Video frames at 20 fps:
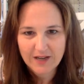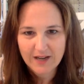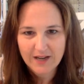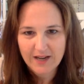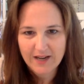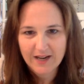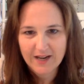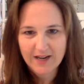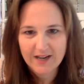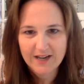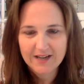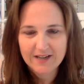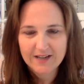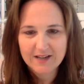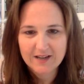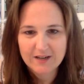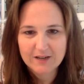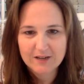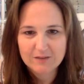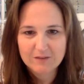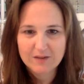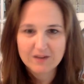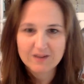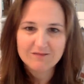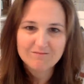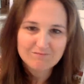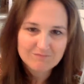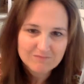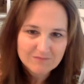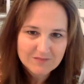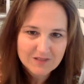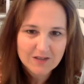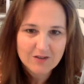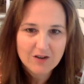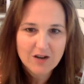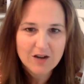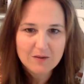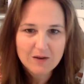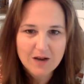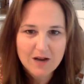And
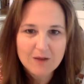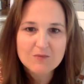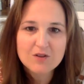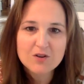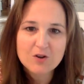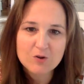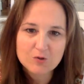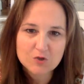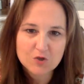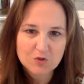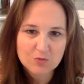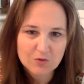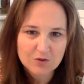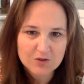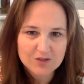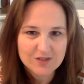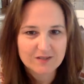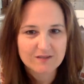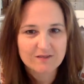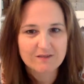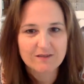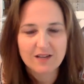I'm the go-to person.